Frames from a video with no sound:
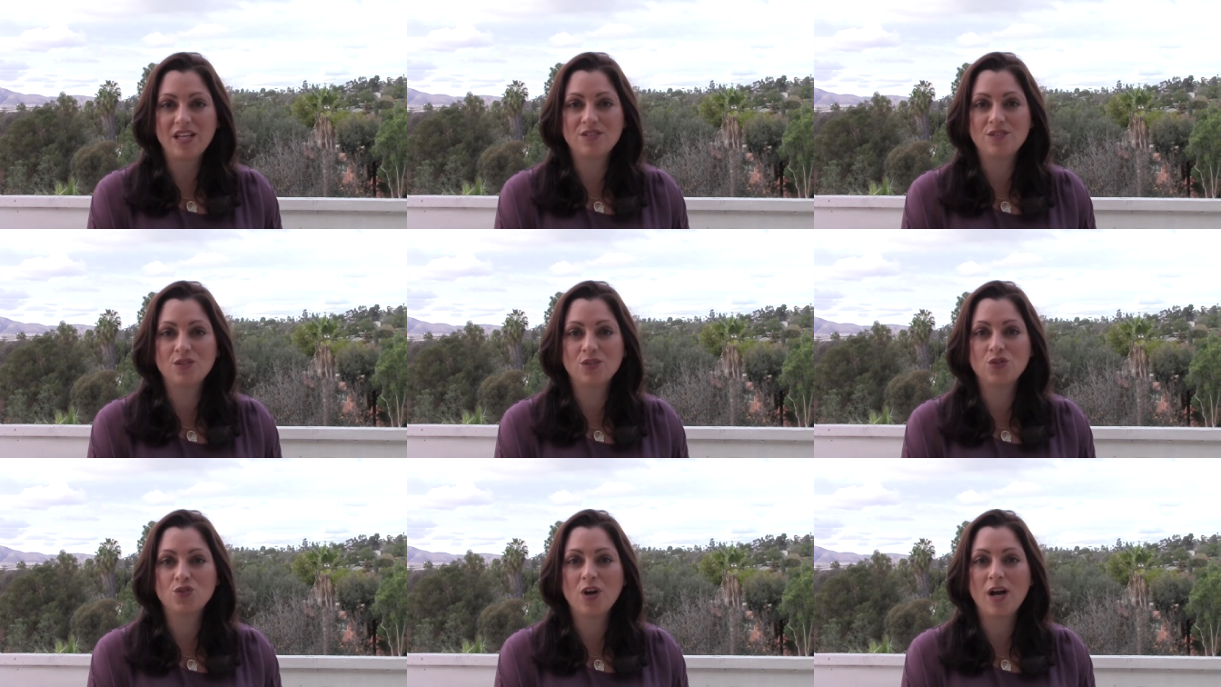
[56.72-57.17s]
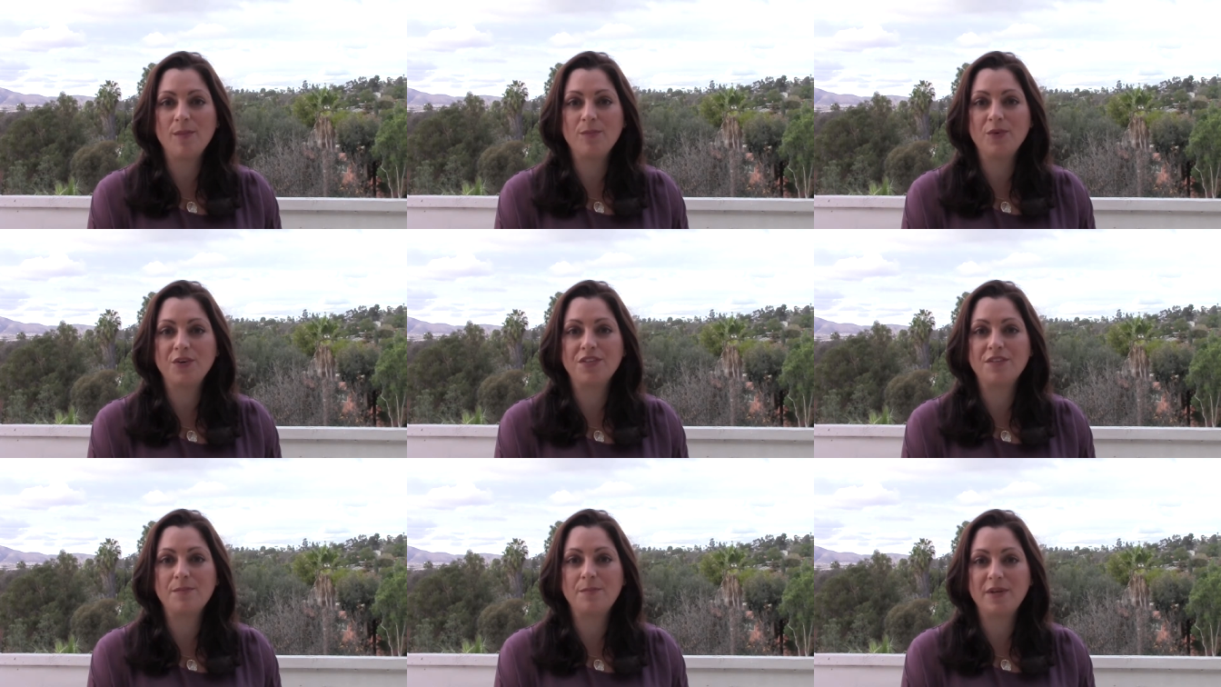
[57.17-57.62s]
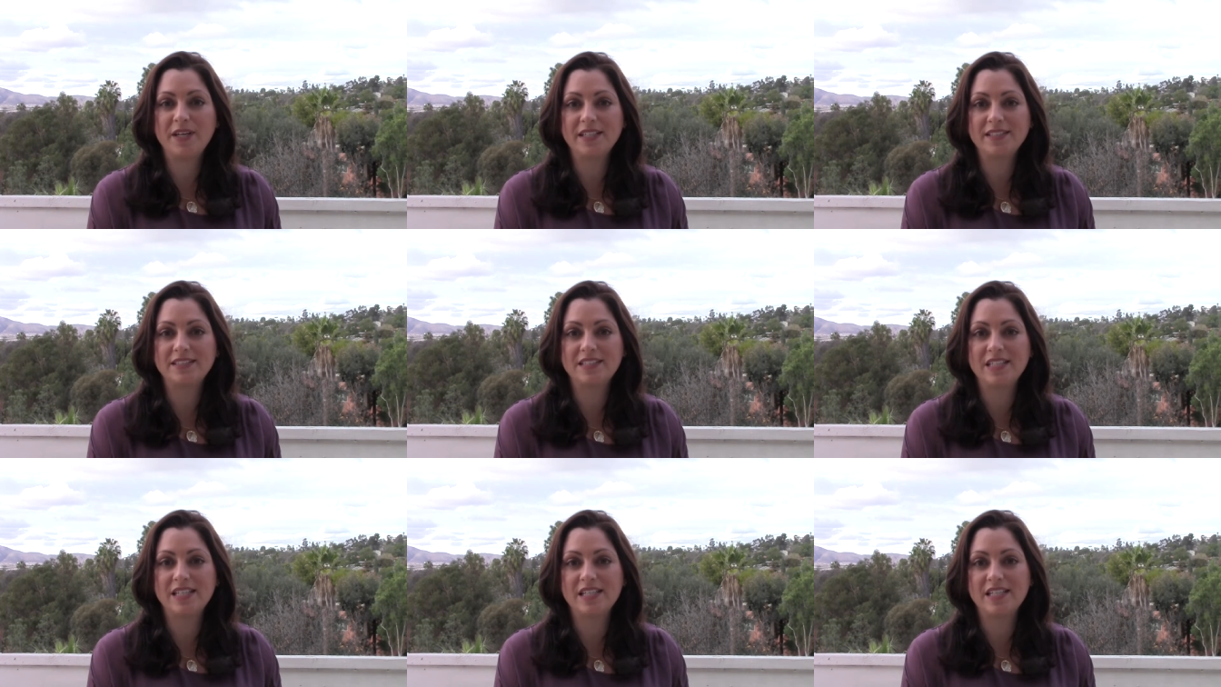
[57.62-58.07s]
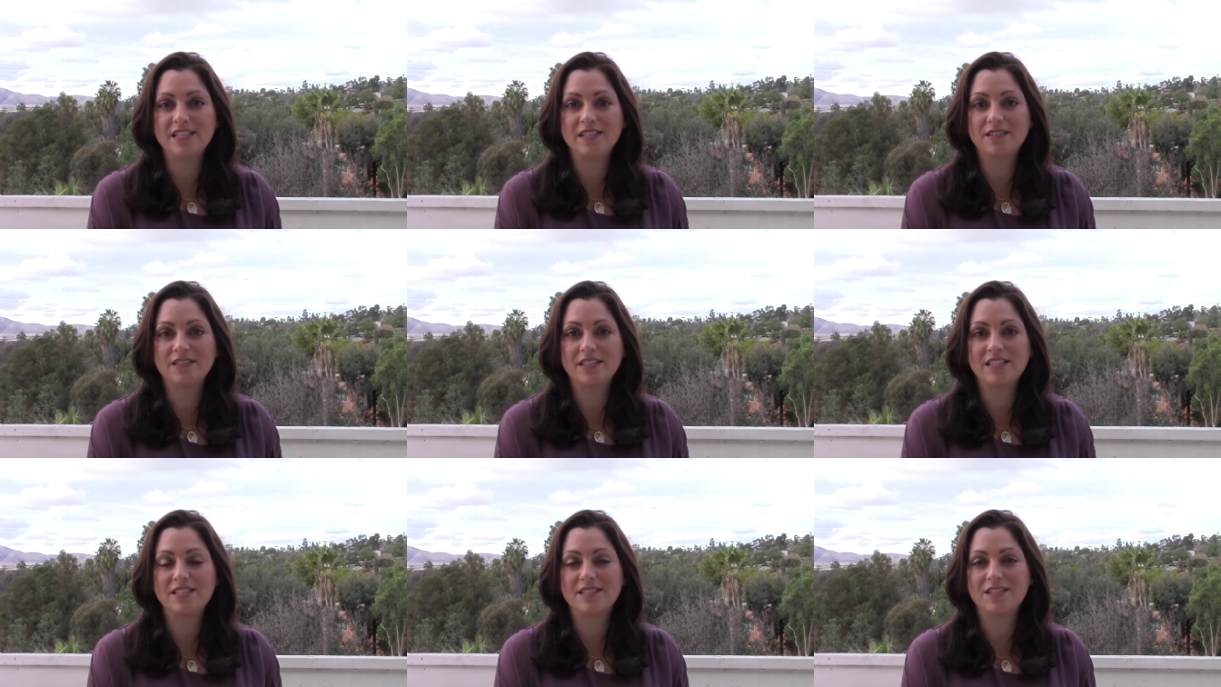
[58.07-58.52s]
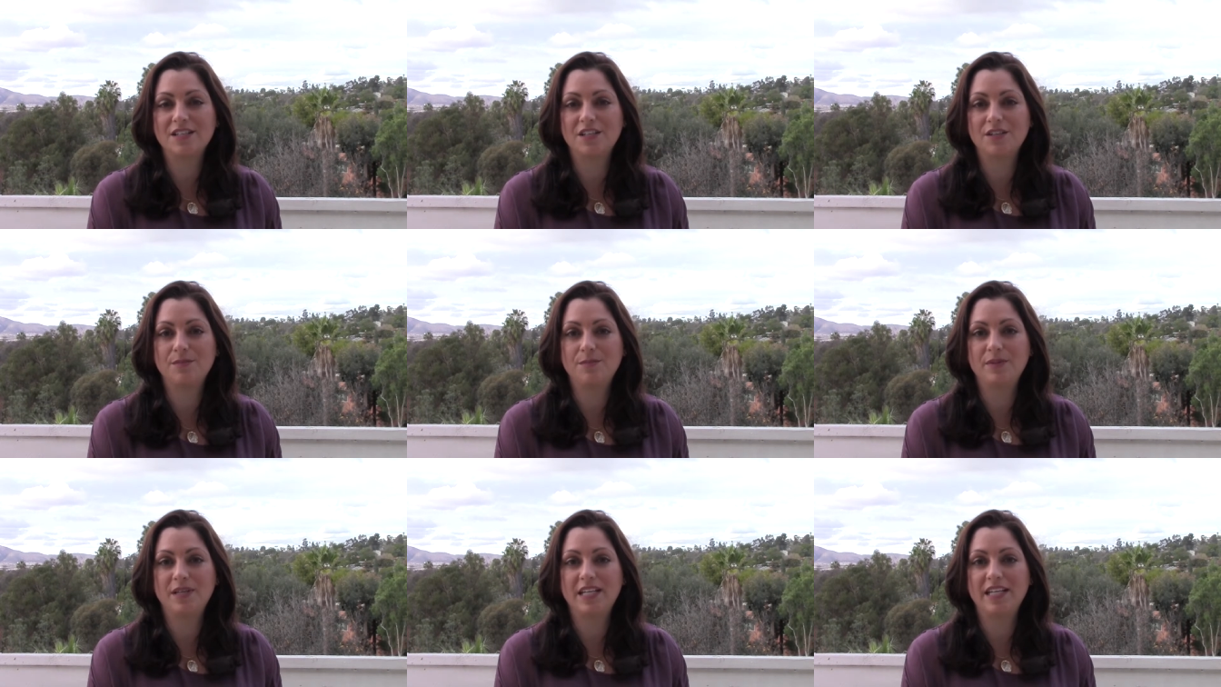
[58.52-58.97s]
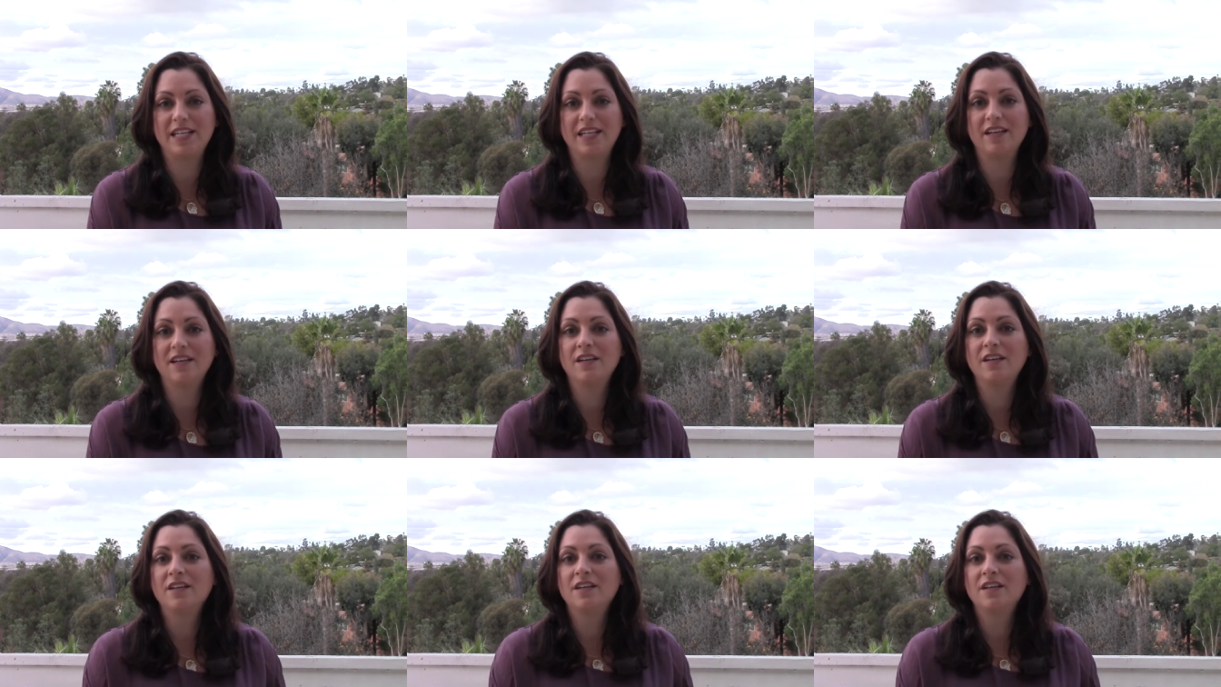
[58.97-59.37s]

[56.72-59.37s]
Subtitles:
So trauma with a big T is going to be,